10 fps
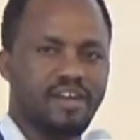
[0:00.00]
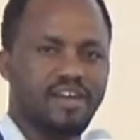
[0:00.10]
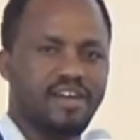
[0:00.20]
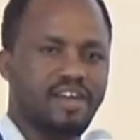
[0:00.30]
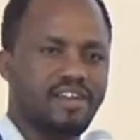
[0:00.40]

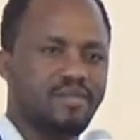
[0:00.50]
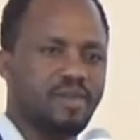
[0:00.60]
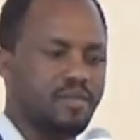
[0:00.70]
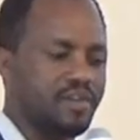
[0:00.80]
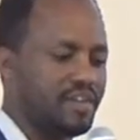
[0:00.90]
and
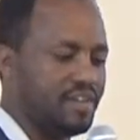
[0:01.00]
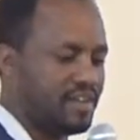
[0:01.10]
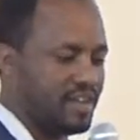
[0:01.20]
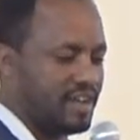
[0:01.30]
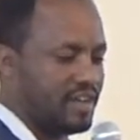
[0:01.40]
maybe
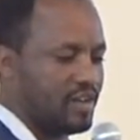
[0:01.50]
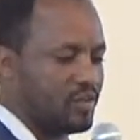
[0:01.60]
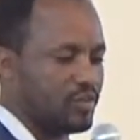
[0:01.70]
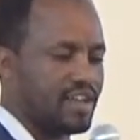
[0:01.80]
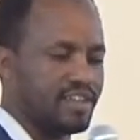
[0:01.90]
so
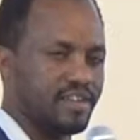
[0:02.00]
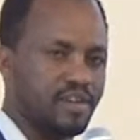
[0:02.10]
that